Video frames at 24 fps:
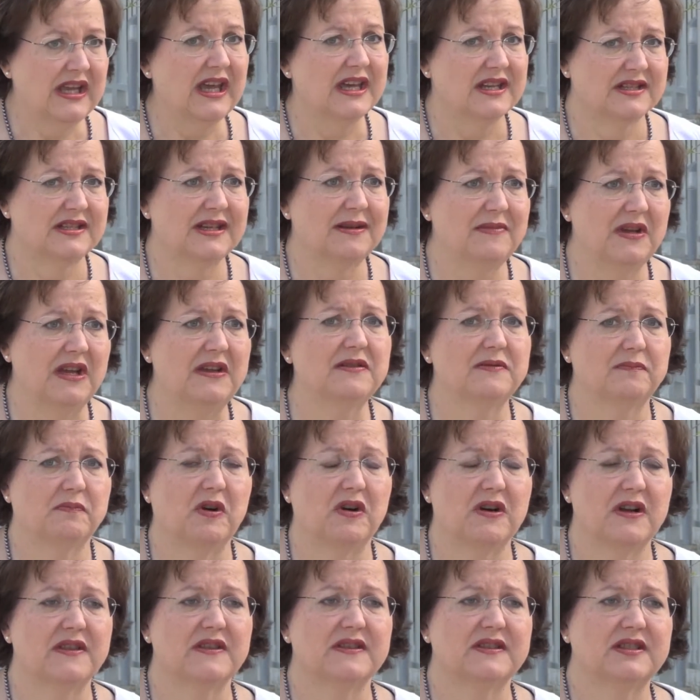Yes, I mean,
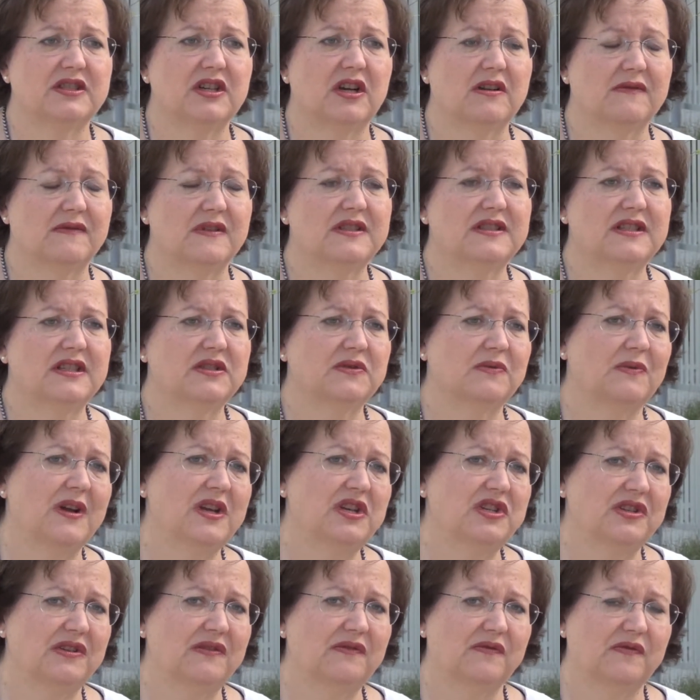part of the service is
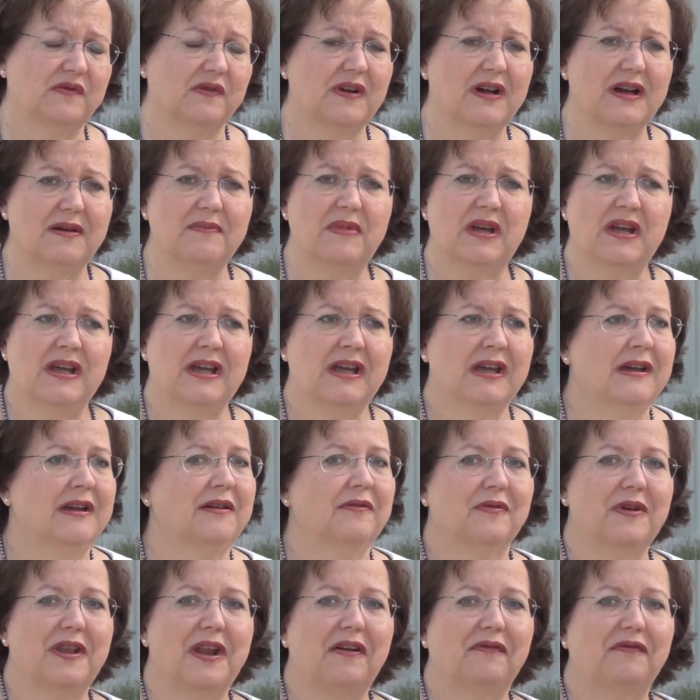ranging from
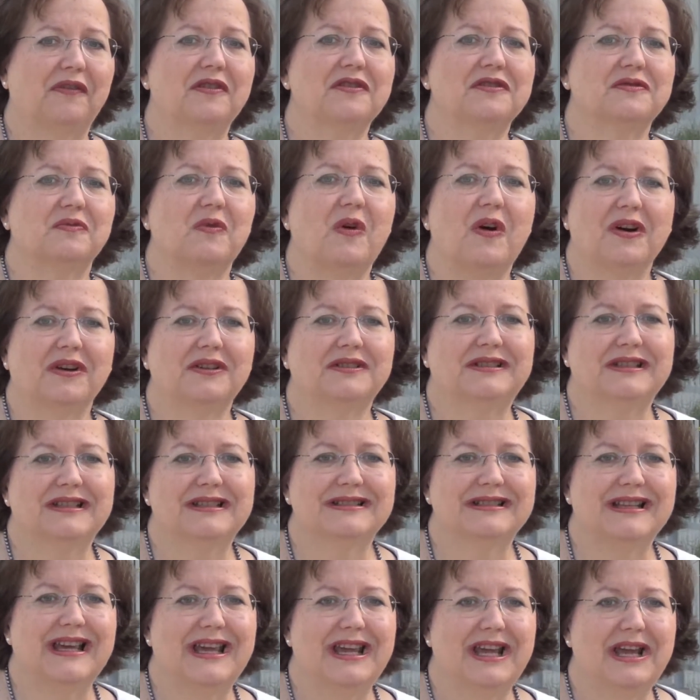when I first walked
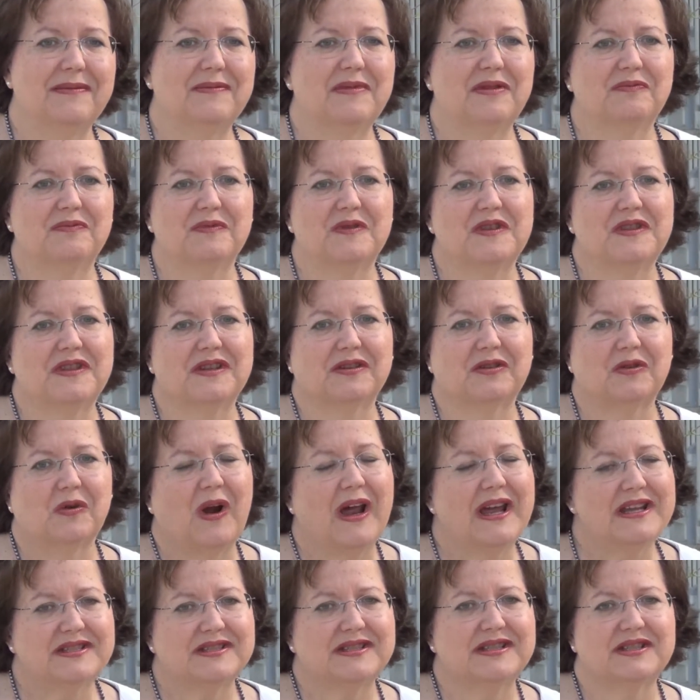into Hammond with the
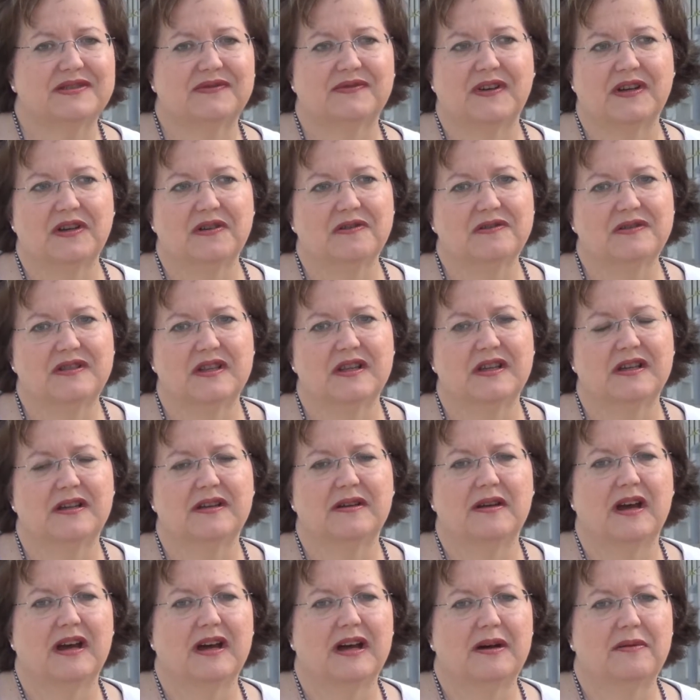crisis phone to
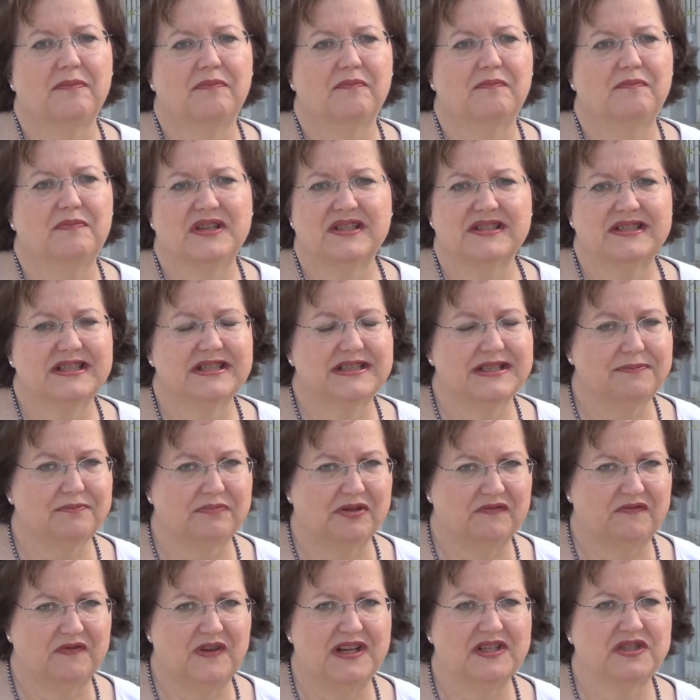the Business and
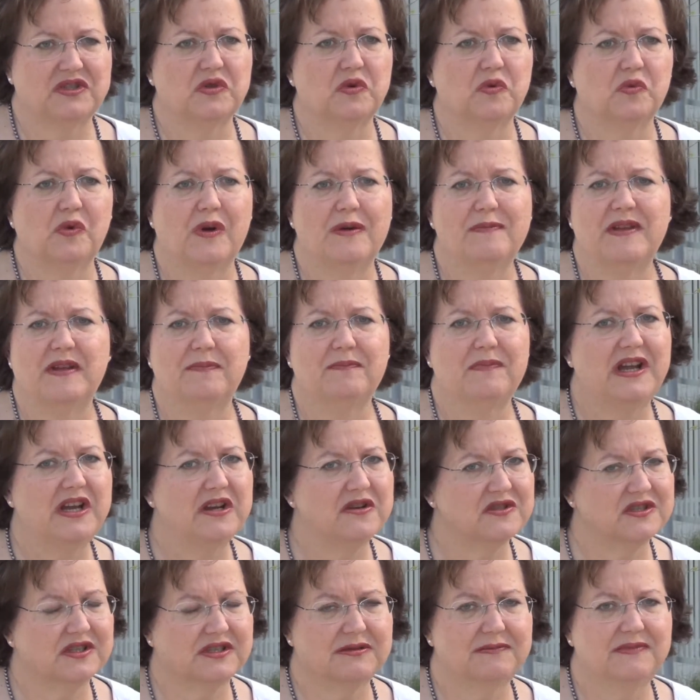Professional Women,
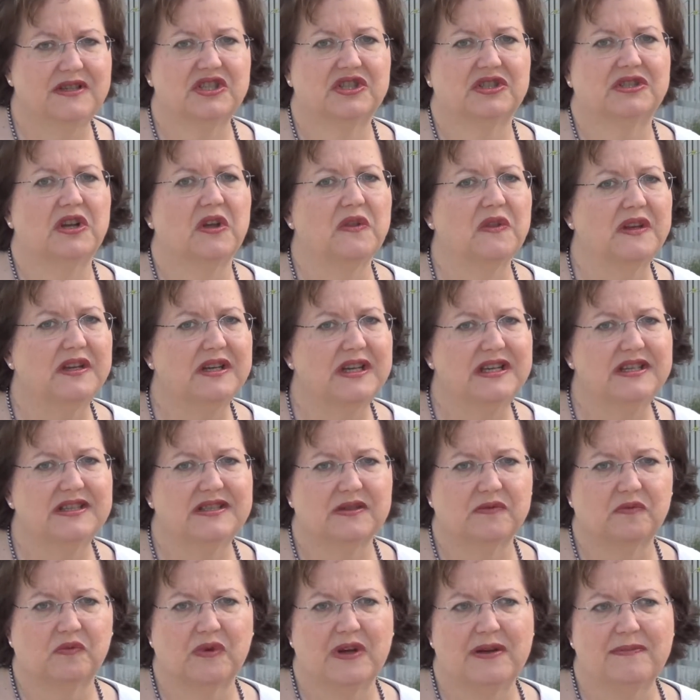Mayor's Commission on the
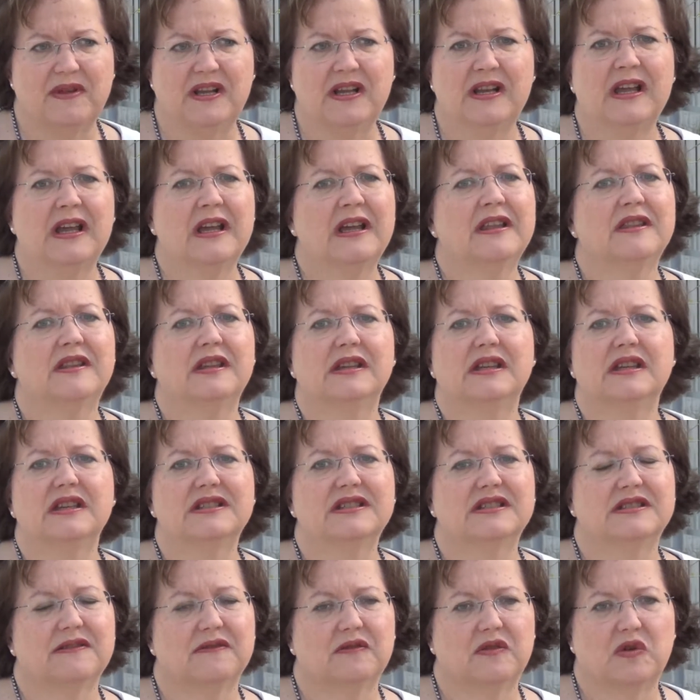Needs of Women, the
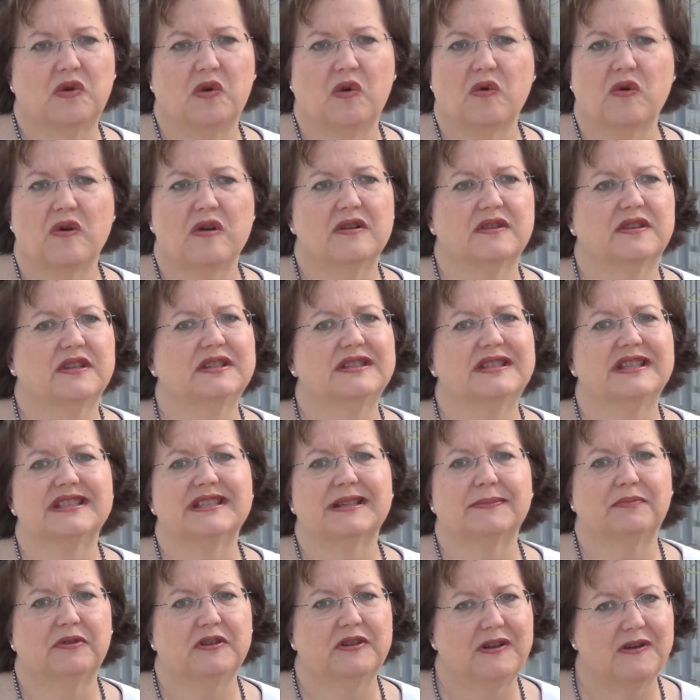Inns of Court, the
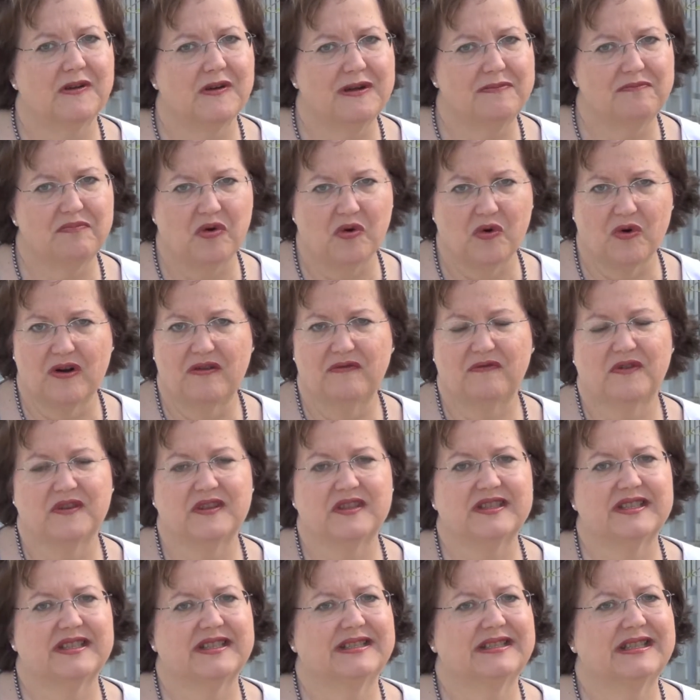Disciplinary Board for
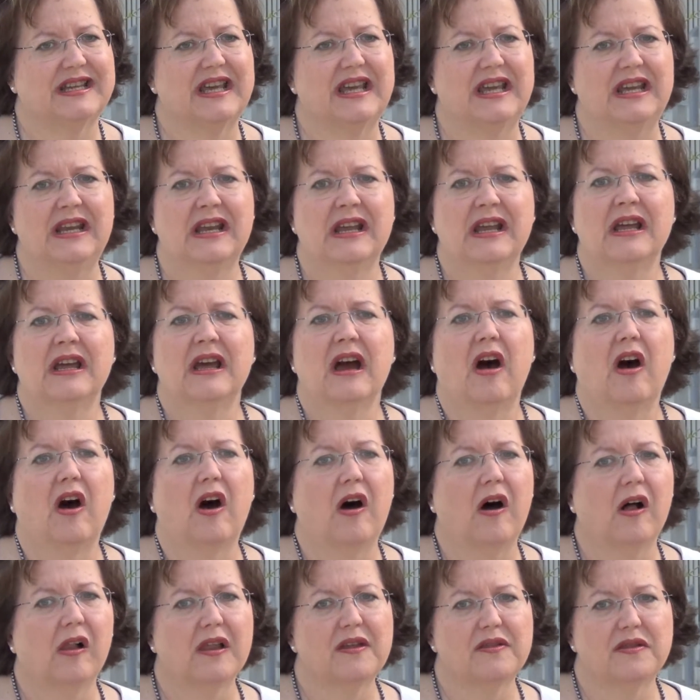the state,
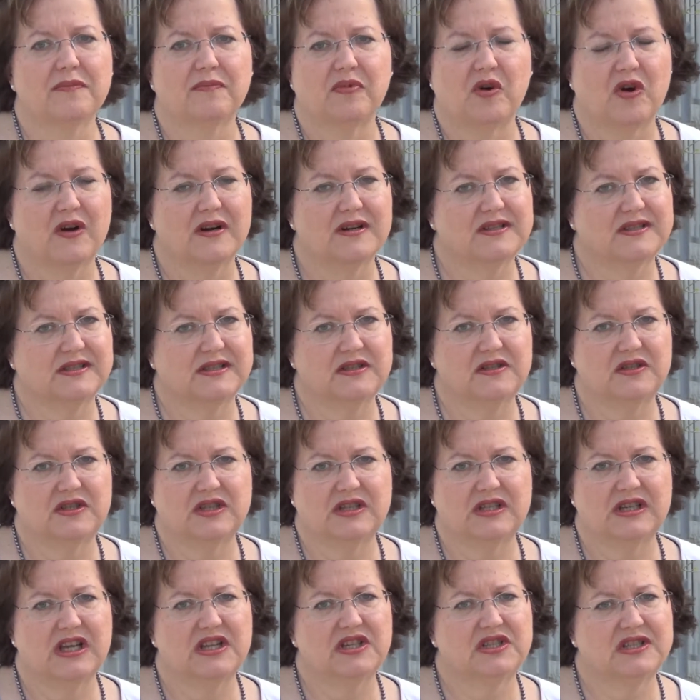all of the bar
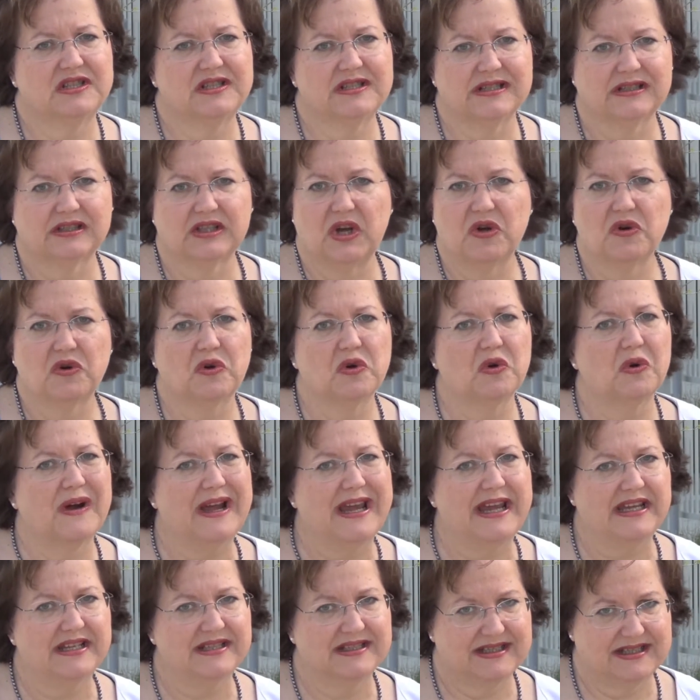associations, local
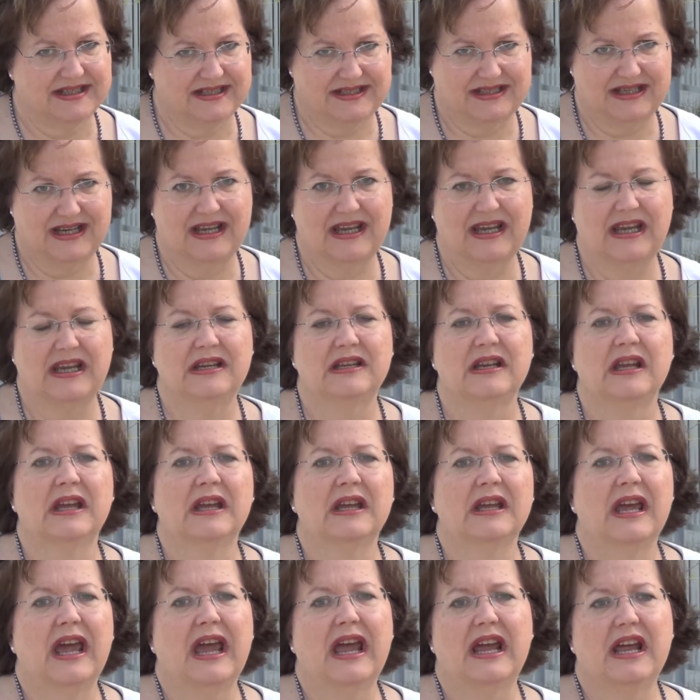and state,
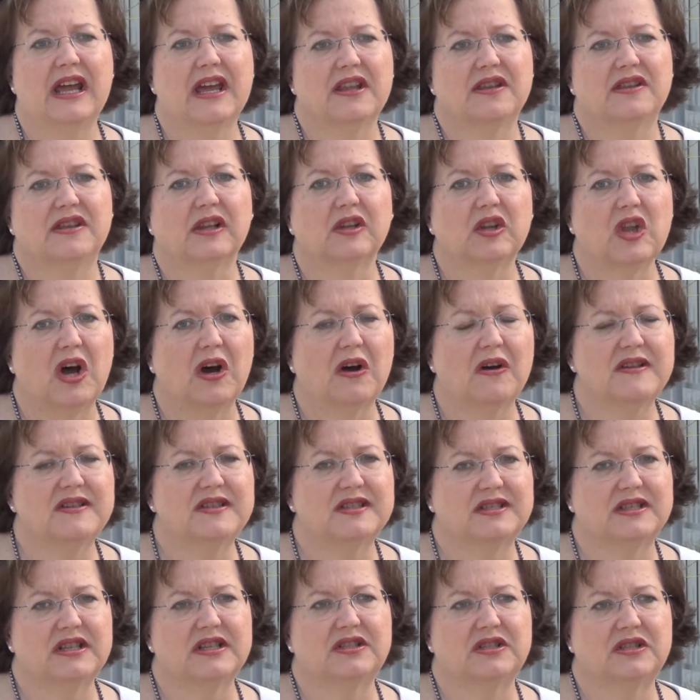and the Law
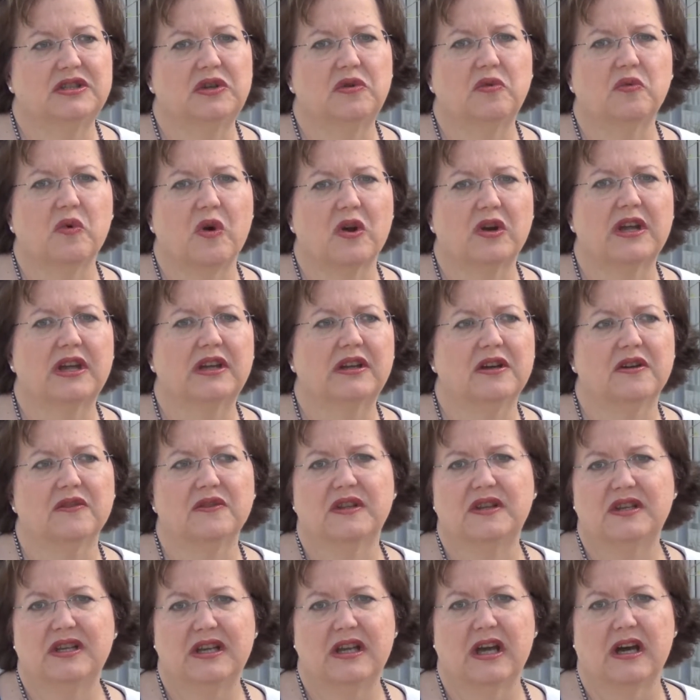Institute, working
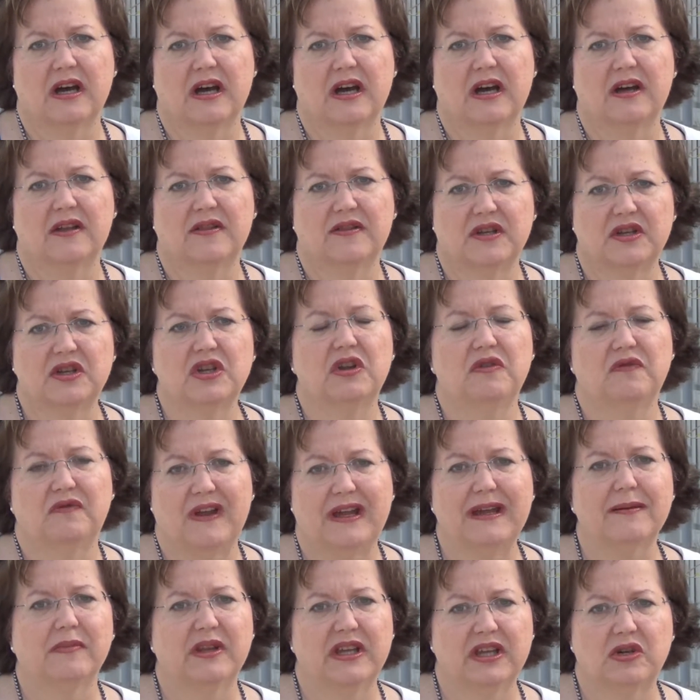on the new
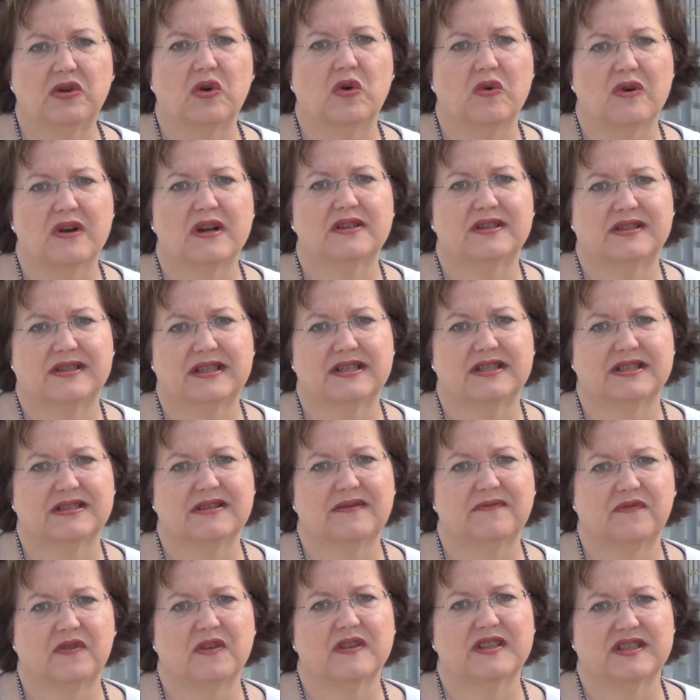family court
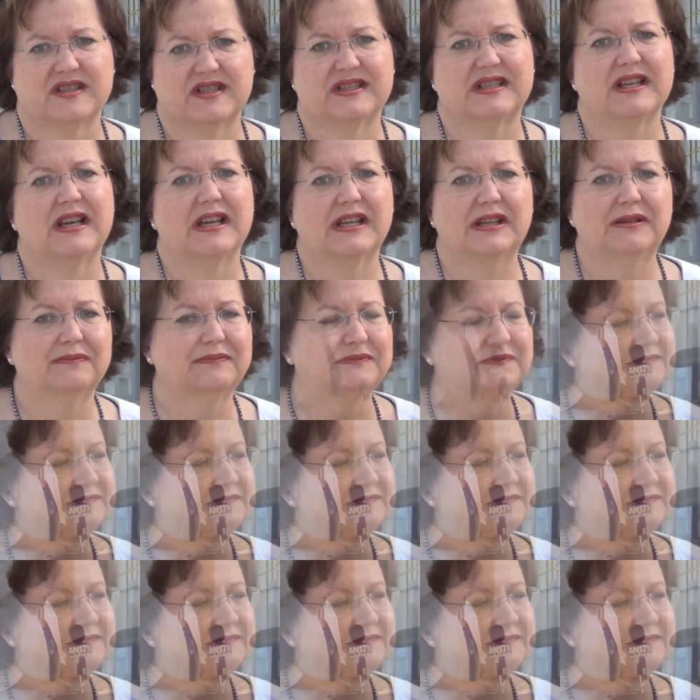system for the state.